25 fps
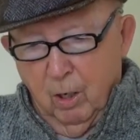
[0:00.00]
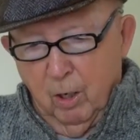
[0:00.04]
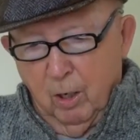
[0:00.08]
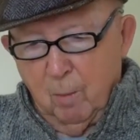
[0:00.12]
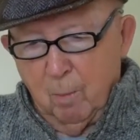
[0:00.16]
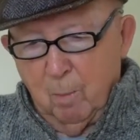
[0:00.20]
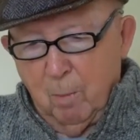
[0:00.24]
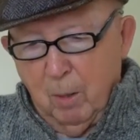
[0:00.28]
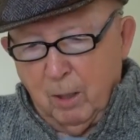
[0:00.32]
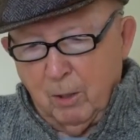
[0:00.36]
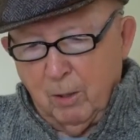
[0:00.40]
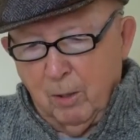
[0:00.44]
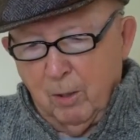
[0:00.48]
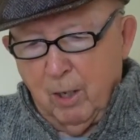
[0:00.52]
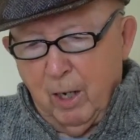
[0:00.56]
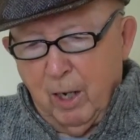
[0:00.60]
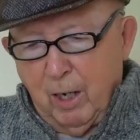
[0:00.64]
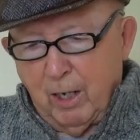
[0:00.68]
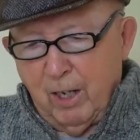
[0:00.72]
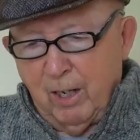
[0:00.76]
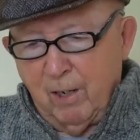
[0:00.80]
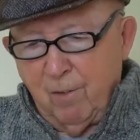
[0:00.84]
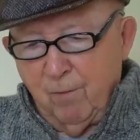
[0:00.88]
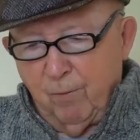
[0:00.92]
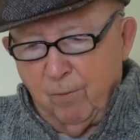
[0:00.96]
Her mother
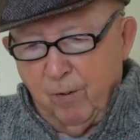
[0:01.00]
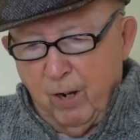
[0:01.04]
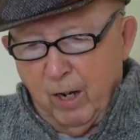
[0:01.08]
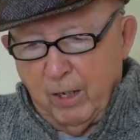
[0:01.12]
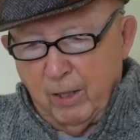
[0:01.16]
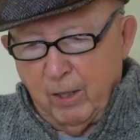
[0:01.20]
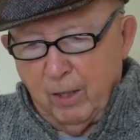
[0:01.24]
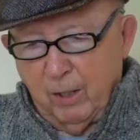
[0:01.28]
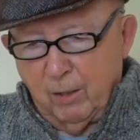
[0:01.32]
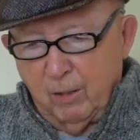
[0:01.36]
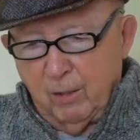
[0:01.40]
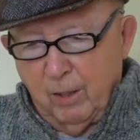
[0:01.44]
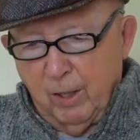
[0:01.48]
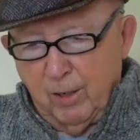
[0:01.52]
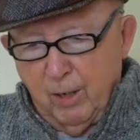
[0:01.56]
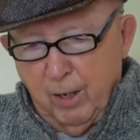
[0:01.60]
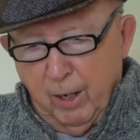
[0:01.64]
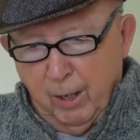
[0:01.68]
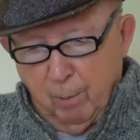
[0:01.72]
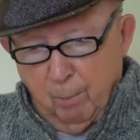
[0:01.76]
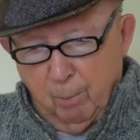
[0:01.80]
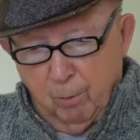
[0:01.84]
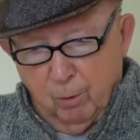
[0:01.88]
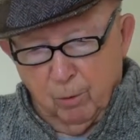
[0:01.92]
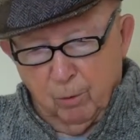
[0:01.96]
had invited the
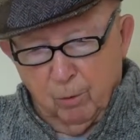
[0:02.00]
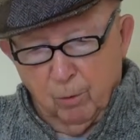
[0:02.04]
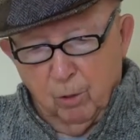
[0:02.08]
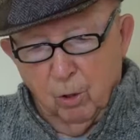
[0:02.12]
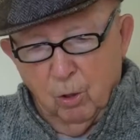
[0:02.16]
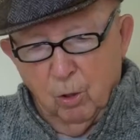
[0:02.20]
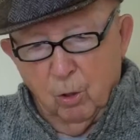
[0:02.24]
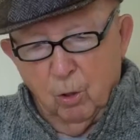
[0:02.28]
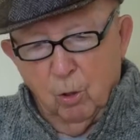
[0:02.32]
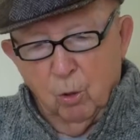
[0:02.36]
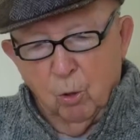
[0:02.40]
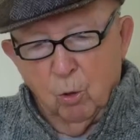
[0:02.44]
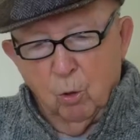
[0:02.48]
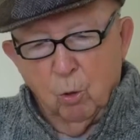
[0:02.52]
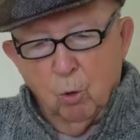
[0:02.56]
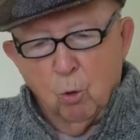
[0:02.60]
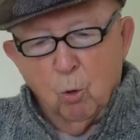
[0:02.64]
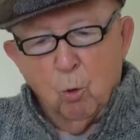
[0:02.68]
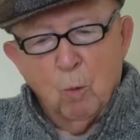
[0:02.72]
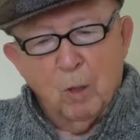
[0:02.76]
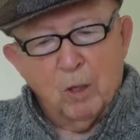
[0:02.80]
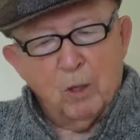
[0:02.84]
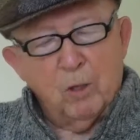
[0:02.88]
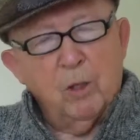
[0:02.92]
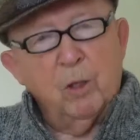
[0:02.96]
neighbor,
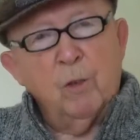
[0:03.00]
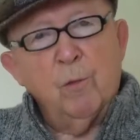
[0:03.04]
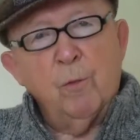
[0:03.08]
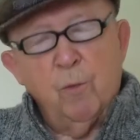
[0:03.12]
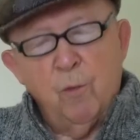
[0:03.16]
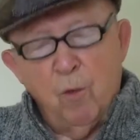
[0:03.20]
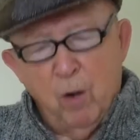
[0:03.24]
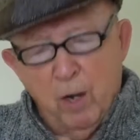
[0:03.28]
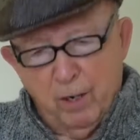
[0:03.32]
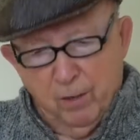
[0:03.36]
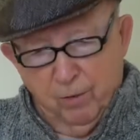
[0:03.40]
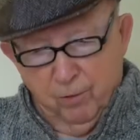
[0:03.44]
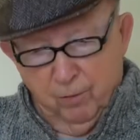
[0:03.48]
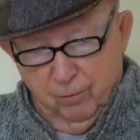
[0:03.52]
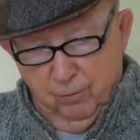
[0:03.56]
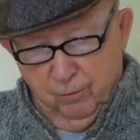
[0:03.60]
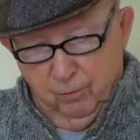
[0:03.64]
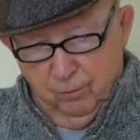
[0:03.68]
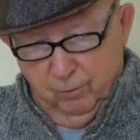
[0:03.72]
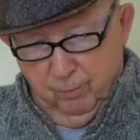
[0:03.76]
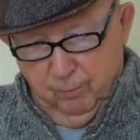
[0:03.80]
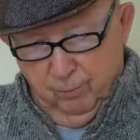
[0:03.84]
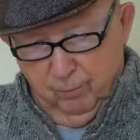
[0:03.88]
who was her friend.